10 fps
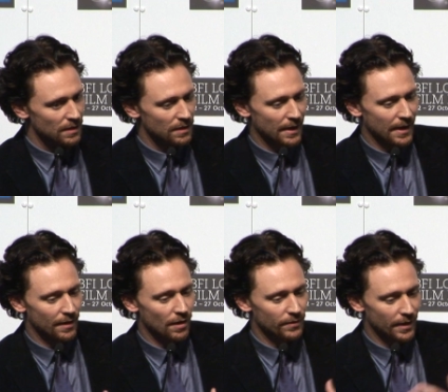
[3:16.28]

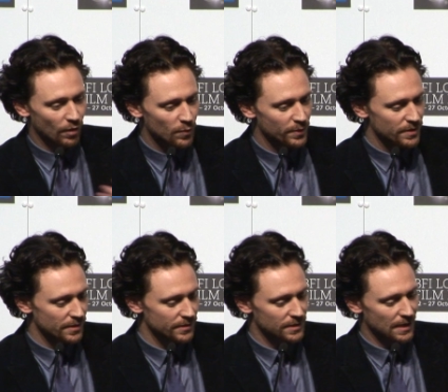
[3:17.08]
their
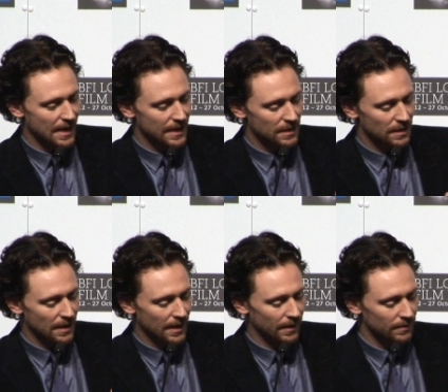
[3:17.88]
openness and
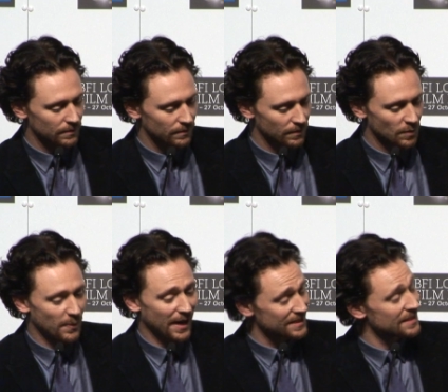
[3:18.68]
their
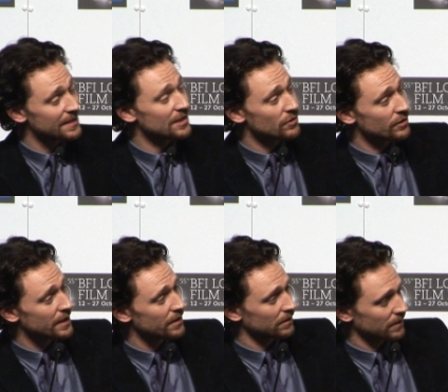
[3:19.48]
capacity to
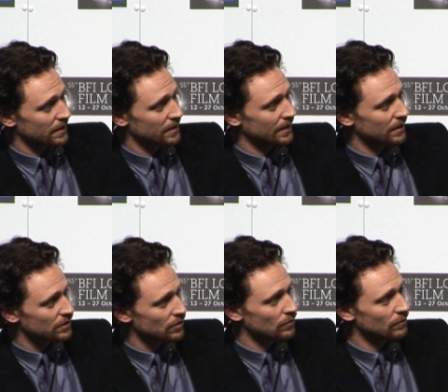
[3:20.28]
yield, I think,
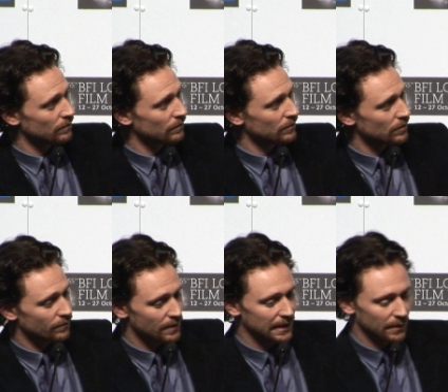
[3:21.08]
to
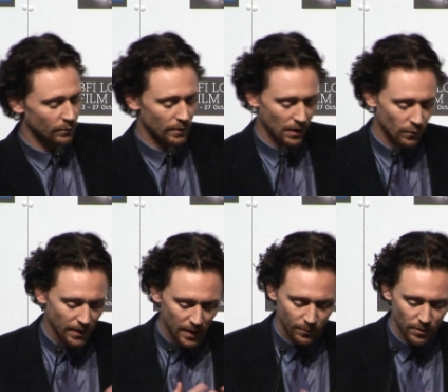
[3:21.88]
feeling. When
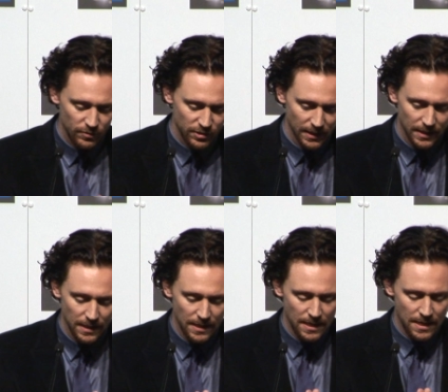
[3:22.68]
I approached it,
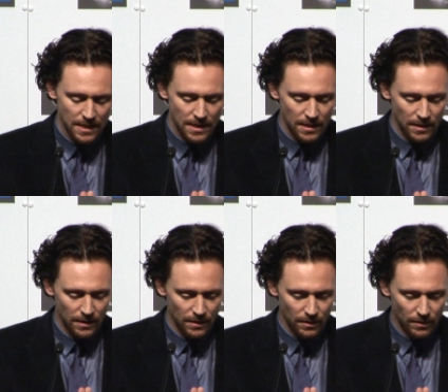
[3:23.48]

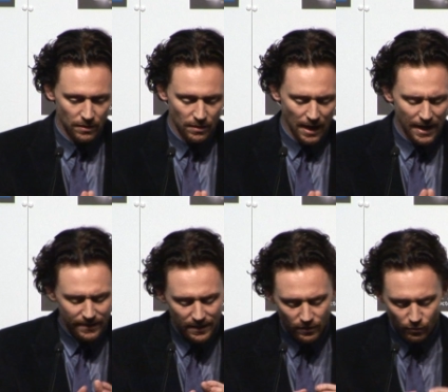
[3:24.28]
I
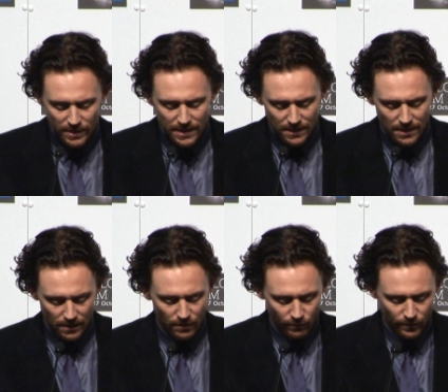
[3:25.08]
think the reason
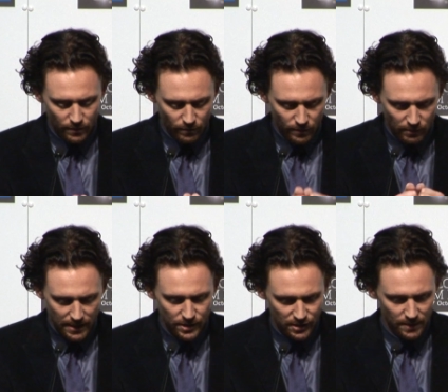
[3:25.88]
that the
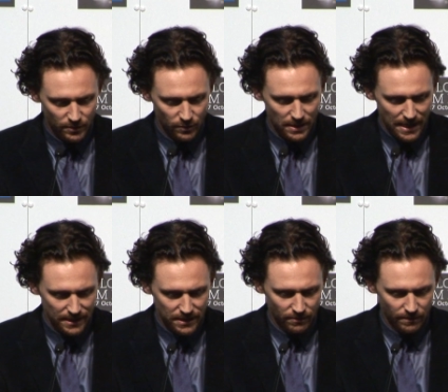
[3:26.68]
relationship between
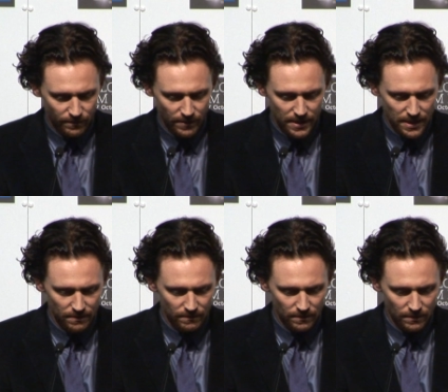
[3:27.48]
Hester and Freddie
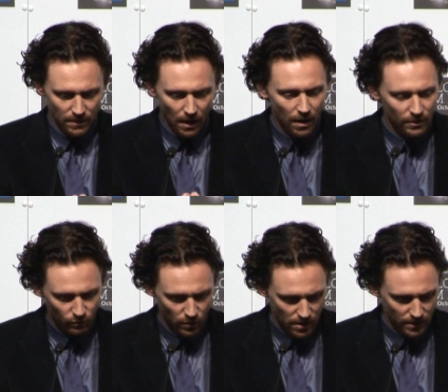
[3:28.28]
can't
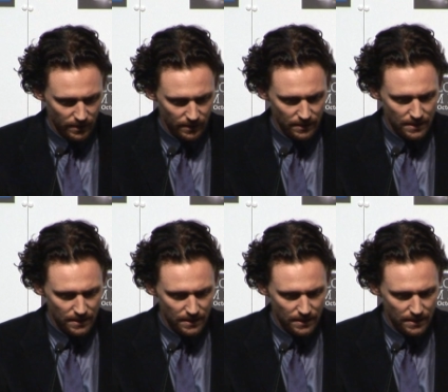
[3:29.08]
work